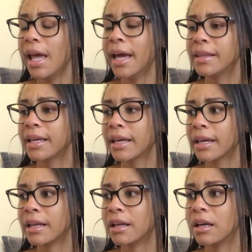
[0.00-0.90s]
And
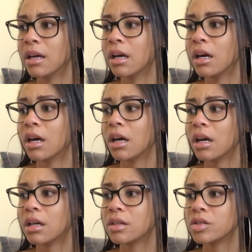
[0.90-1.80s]
then
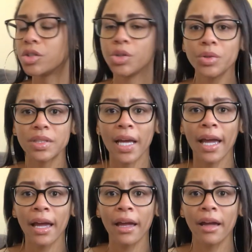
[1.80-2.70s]

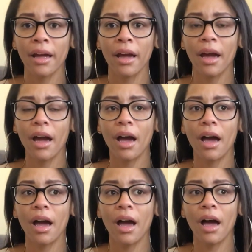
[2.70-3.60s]
Tuesday,
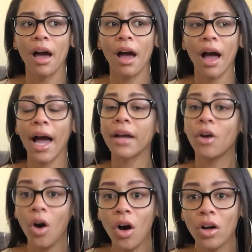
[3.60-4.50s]
I
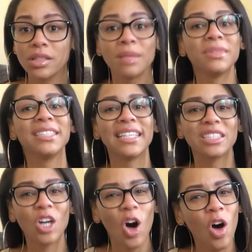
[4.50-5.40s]
call. Something
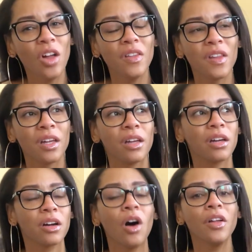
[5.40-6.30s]
says call the